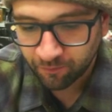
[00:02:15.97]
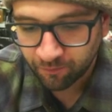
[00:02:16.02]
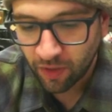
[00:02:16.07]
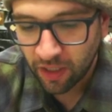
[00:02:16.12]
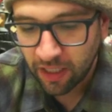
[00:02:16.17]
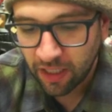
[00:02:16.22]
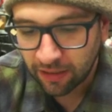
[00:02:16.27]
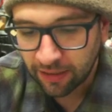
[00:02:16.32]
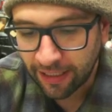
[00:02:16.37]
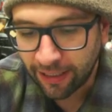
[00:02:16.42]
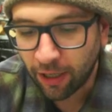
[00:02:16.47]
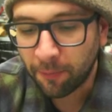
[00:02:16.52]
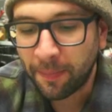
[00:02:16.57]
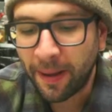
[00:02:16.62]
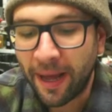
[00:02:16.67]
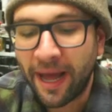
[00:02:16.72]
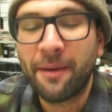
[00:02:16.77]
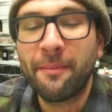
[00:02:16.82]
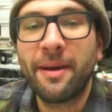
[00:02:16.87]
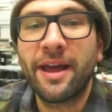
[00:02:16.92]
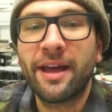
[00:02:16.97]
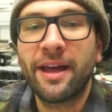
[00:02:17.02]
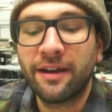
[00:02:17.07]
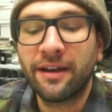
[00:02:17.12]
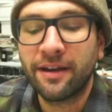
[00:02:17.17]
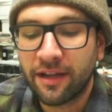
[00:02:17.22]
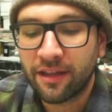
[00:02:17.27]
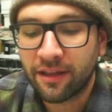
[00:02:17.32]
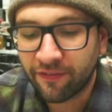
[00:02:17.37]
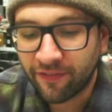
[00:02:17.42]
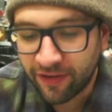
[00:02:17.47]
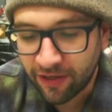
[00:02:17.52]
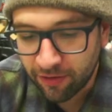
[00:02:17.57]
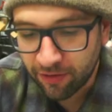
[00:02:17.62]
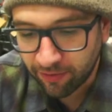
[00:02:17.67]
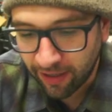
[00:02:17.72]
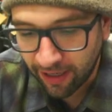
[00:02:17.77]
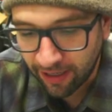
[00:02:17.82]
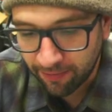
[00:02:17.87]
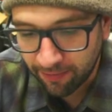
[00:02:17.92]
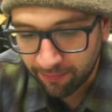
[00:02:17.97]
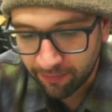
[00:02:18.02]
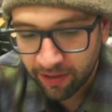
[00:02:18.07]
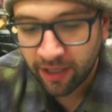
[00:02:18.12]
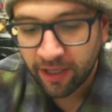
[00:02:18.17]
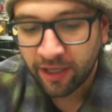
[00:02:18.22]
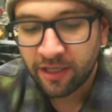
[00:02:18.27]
Lego Batman, the video game.